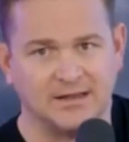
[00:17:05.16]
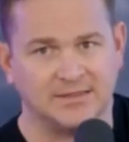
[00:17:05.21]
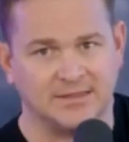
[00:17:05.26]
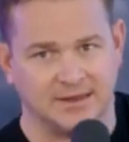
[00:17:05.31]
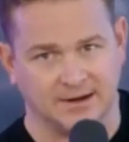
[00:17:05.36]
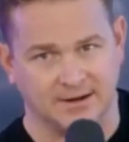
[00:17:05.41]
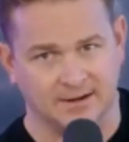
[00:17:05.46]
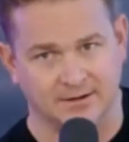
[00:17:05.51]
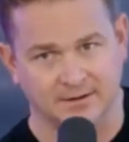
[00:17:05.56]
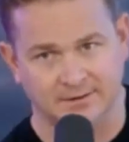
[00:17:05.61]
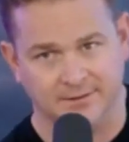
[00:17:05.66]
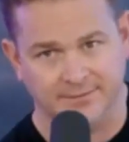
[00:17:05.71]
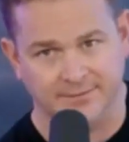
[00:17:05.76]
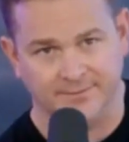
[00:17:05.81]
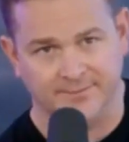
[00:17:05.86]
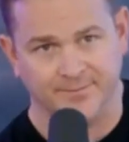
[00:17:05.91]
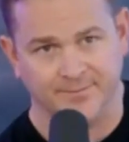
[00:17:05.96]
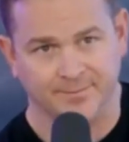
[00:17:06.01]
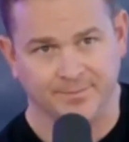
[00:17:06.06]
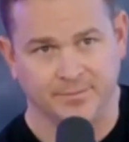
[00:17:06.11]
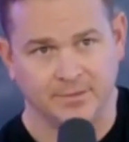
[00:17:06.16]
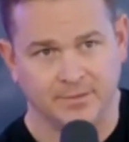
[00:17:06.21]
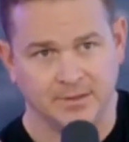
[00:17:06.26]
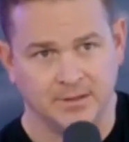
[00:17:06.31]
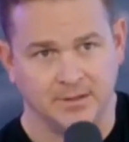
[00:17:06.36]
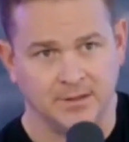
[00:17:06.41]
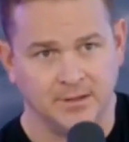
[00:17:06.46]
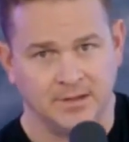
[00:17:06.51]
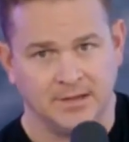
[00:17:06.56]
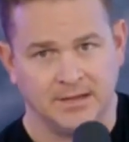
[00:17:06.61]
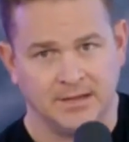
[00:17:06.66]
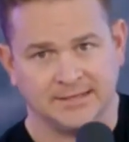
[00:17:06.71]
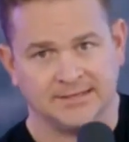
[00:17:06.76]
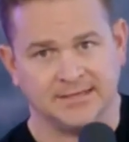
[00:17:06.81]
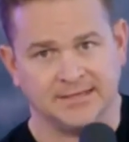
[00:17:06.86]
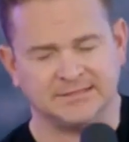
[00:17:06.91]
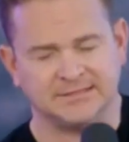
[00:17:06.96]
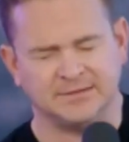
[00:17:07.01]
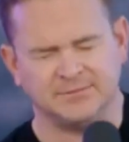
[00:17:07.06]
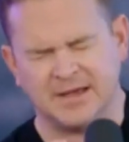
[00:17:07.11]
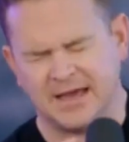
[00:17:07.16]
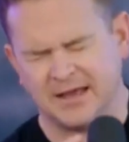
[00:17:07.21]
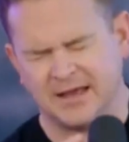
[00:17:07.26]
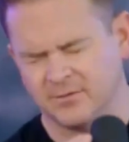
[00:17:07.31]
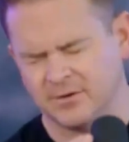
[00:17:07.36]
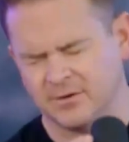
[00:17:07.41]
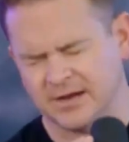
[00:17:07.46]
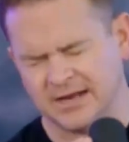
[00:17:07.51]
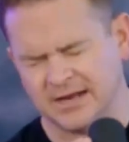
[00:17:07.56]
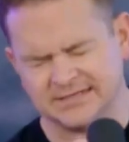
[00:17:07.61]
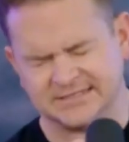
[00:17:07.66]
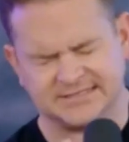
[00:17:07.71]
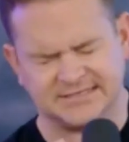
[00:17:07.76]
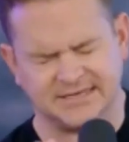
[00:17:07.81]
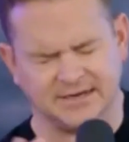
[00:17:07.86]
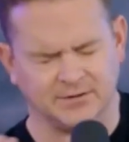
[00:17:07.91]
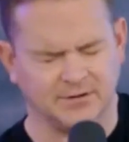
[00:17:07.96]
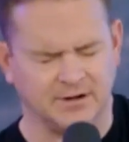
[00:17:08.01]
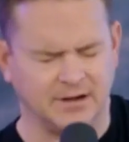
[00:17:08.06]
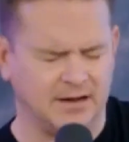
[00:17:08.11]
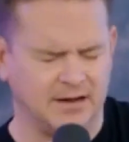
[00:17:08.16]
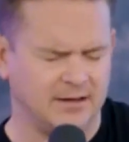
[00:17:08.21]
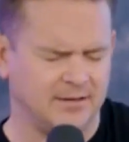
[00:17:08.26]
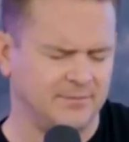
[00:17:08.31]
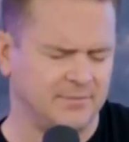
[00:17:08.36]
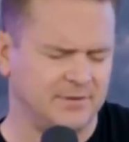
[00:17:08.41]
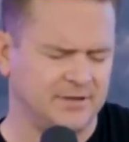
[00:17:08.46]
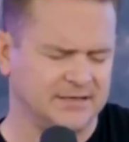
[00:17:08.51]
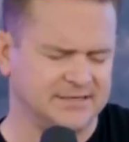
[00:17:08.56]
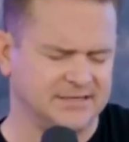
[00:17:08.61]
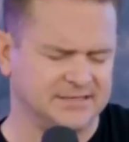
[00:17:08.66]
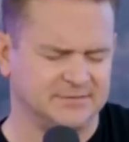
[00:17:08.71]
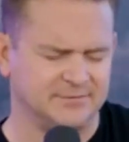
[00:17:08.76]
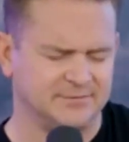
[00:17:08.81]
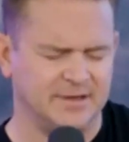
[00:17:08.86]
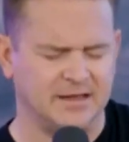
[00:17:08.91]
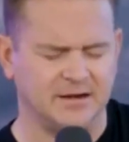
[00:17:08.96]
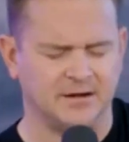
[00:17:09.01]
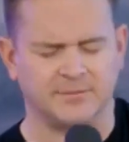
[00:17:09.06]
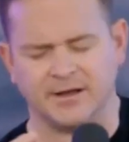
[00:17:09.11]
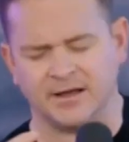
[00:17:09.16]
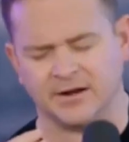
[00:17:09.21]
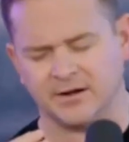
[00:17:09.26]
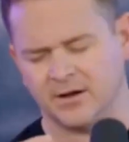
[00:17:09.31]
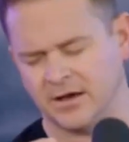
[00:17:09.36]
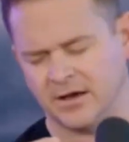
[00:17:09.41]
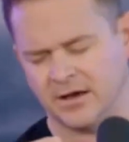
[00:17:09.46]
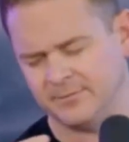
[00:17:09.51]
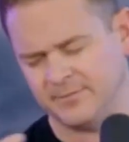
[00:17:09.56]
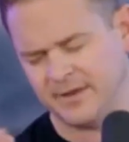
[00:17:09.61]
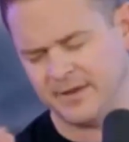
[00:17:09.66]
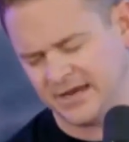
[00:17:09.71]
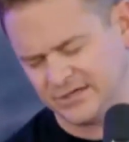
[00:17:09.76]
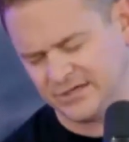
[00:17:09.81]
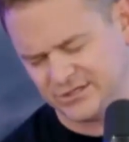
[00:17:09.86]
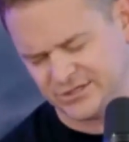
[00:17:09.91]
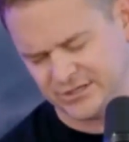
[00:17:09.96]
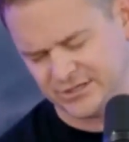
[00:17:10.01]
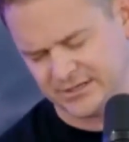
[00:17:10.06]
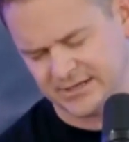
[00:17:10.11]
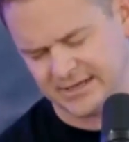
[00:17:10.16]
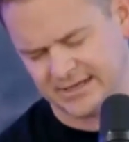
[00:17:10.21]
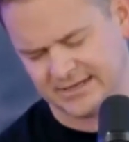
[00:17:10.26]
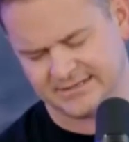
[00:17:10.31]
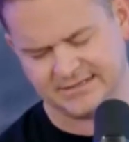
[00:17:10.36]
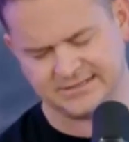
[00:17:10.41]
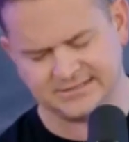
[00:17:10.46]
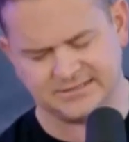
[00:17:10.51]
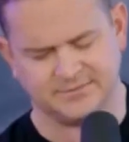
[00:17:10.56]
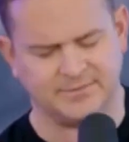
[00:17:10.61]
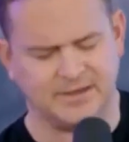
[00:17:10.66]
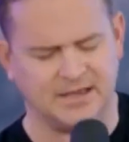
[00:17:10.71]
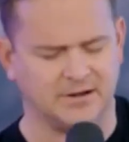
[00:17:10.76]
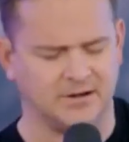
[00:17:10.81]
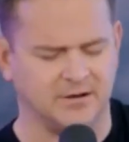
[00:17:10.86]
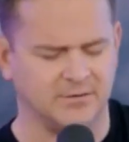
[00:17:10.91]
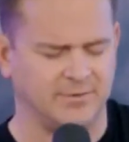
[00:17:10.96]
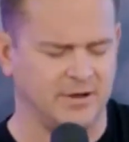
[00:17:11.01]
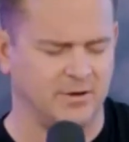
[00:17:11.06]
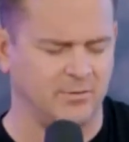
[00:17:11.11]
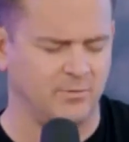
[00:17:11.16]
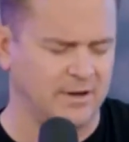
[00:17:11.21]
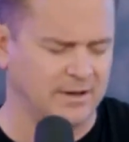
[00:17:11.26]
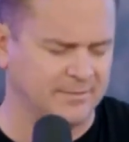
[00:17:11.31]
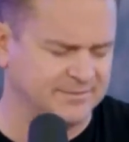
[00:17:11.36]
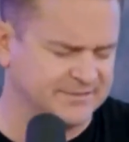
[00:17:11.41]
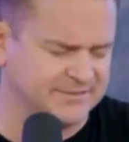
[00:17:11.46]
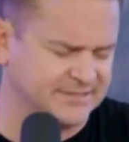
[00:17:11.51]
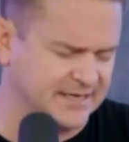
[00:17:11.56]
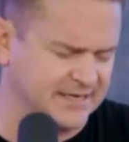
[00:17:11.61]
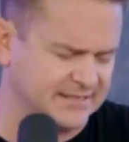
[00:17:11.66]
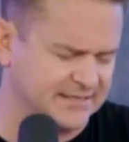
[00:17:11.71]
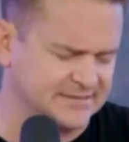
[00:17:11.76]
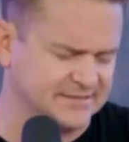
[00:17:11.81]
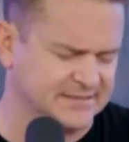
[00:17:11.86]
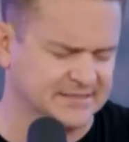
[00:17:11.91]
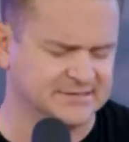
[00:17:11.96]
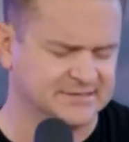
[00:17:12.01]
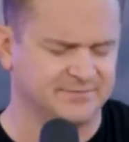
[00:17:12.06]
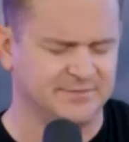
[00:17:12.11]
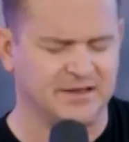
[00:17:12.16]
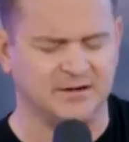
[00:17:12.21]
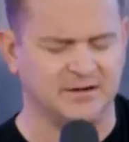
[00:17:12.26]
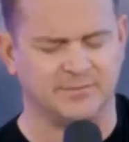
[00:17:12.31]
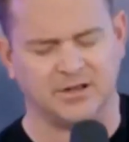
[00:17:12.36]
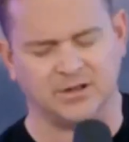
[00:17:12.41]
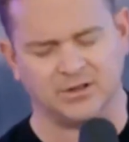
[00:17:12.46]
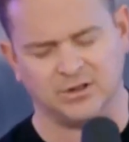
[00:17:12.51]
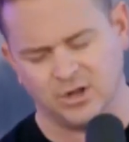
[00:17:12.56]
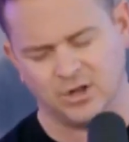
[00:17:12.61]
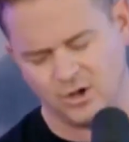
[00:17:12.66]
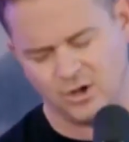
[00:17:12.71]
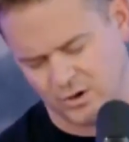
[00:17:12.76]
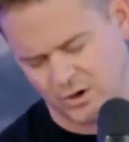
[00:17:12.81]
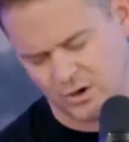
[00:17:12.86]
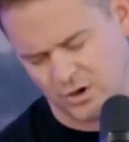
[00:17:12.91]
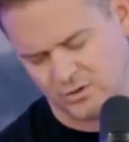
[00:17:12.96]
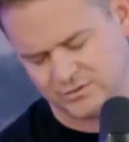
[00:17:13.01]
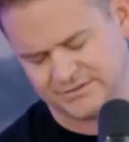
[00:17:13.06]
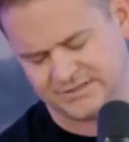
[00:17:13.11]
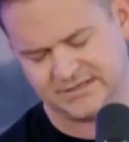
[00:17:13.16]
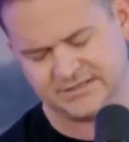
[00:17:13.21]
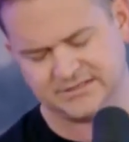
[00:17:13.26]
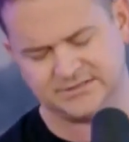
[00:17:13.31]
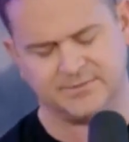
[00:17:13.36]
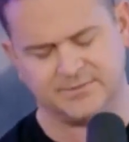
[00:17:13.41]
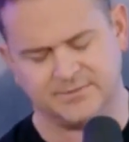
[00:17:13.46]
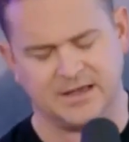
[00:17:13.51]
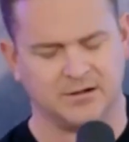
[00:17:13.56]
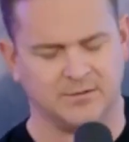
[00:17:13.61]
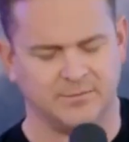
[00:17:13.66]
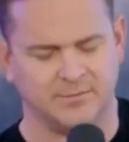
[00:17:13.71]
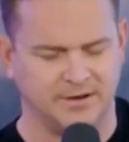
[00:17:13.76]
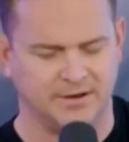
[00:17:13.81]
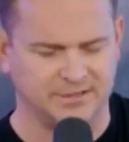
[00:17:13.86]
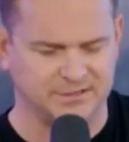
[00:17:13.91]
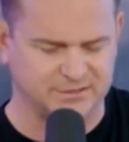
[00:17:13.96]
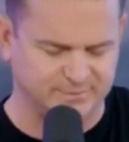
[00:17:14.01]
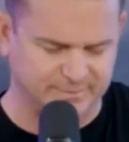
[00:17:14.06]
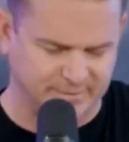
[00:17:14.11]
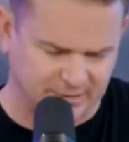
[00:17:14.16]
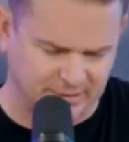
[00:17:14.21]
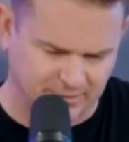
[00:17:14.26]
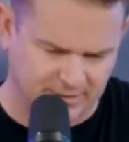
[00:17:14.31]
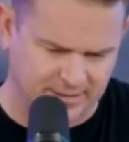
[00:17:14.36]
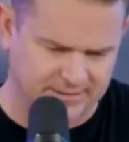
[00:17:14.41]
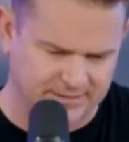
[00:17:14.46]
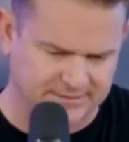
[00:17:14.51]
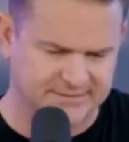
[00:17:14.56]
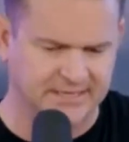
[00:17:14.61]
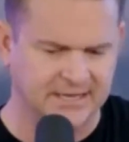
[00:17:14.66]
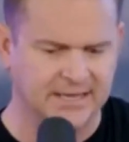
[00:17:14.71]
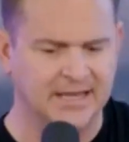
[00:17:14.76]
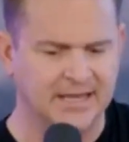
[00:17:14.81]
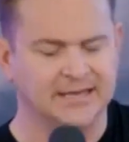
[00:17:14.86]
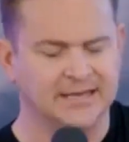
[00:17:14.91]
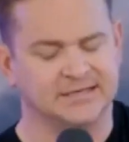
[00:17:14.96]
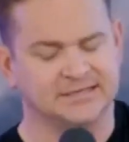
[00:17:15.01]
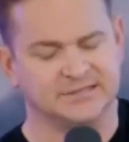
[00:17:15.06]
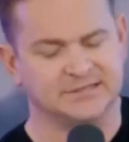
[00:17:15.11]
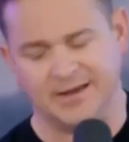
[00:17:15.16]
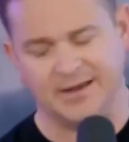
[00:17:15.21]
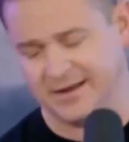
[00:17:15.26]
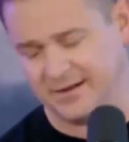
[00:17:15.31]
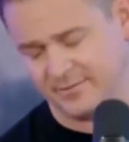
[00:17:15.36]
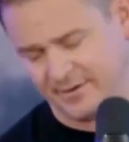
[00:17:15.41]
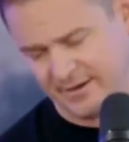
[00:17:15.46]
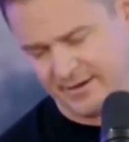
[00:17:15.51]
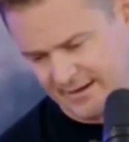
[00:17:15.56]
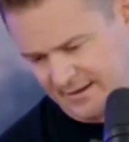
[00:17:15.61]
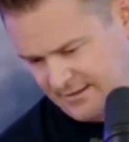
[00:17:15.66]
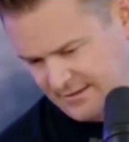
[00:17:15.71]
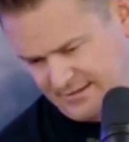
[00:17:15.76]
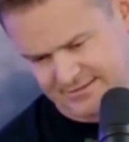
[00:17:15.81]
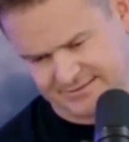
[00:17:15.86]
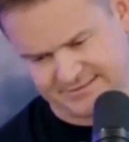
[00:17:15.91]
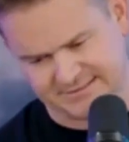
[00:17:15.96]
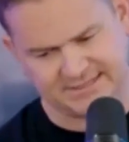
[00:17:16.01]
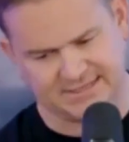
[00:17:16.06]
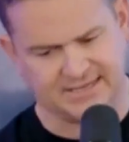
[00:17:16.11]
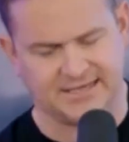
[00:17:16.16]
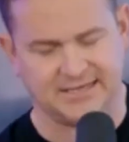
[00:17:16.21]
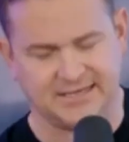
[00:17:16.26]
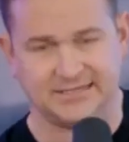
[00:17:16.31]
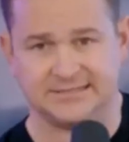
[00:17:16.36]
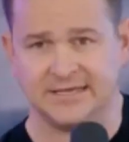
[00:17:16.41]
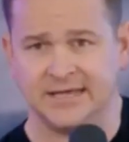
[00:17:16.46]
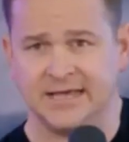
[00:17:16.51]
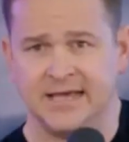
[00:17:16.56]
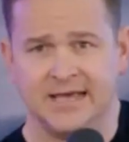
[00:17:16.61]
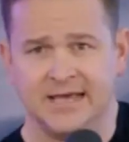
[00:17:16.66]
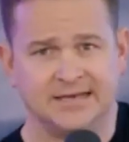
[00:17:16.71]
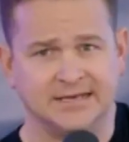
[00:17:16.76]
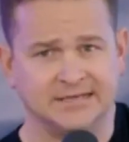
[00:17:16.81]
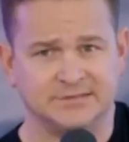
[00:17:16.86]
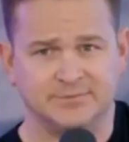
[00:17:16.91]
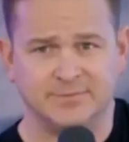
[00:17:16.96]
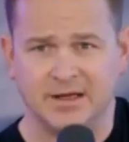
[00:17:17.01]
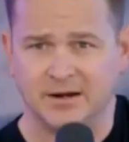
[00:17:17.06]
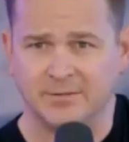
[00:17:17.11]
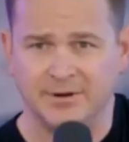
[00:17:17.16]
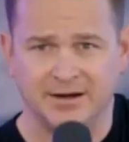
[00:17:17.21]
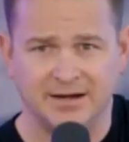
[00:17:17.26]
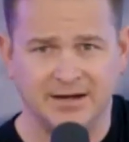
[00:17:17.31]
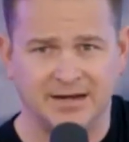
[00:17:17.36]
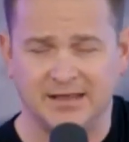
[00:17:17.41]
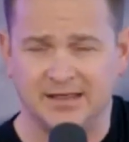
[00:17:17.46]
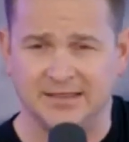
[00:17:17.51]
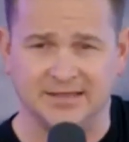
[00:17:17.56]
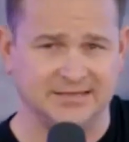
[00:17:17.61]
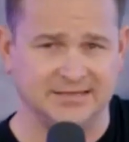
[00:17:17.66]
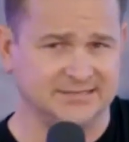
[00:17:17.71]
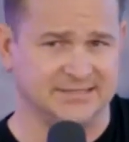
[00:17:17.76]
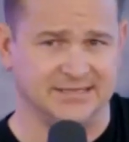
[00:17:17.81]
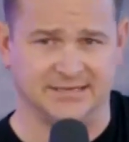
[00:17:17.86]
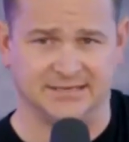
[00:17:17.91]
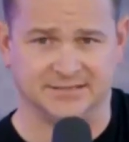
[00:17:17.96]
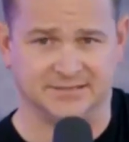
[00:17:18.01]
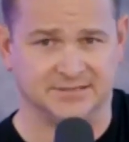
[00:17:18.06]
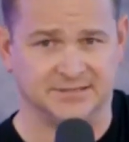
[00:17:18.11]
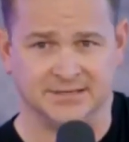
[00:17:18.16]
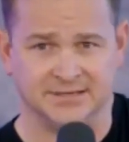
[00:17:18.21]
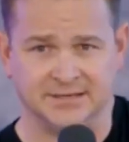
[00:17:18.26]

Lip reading: there, it doesn't matter what kind of CRM. It doesn't matter about automation. It doesn't matter about websites. It doesn't matter about logos. It doesn't matter about experience. It doesn't matter about LLCs. It doesn't matter about any of these things.